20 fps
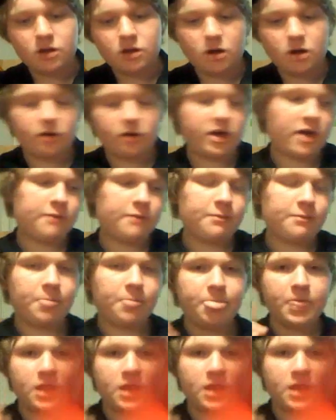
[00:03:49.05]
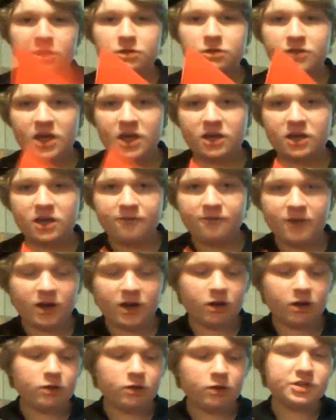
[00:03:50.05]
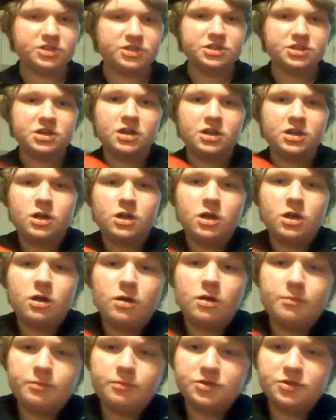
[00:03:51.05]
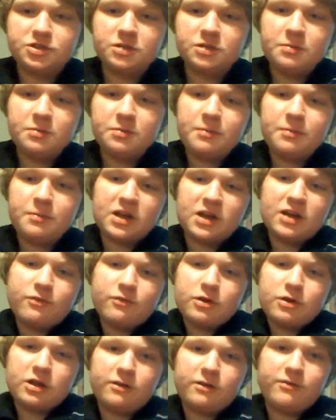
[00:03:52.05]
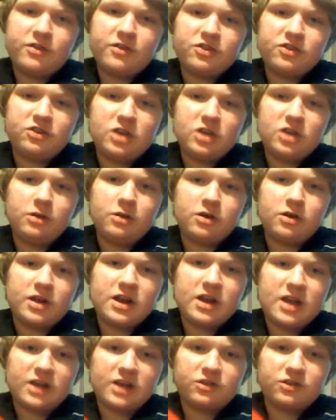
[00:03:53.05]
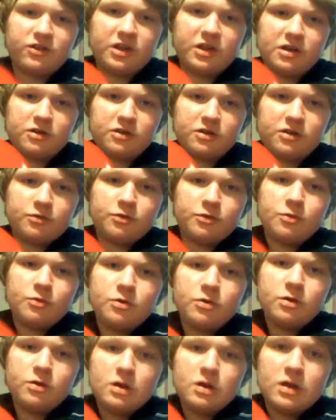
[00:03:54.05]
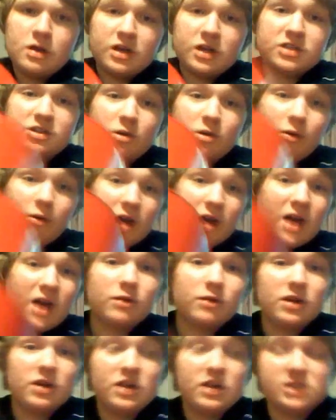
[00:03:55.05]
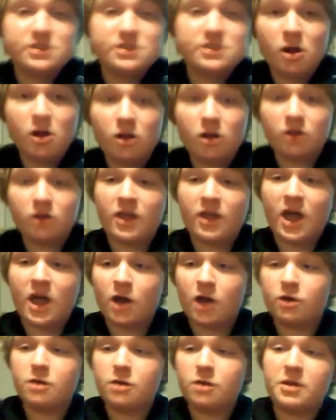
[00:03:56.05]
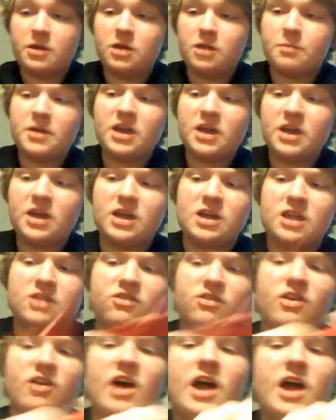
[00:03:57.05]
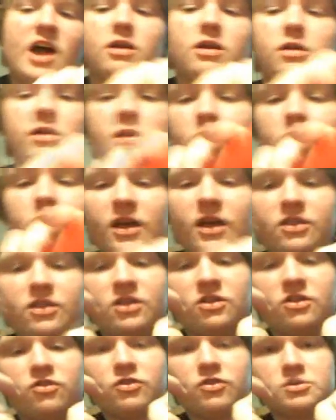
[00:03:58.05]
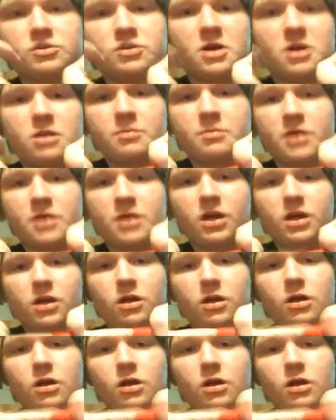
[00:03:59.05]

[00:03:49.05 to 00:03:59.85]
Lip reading: Okay, you take your funnel, which should be big enough where you can fit your index finger through, because you don't want to have one any smaller than that, or your pinky inside, like this, first part of your pinky.